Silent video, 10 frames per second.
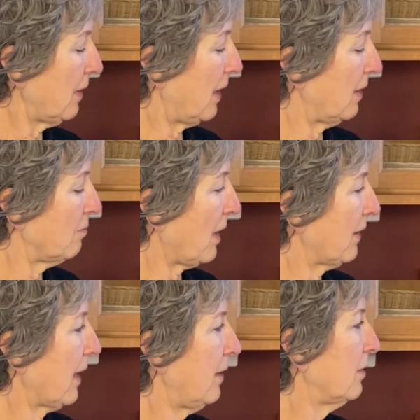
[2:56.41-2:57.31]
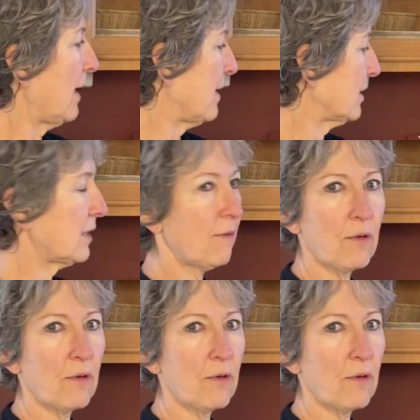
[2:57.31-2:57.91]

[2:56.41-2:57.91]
and my kale lasts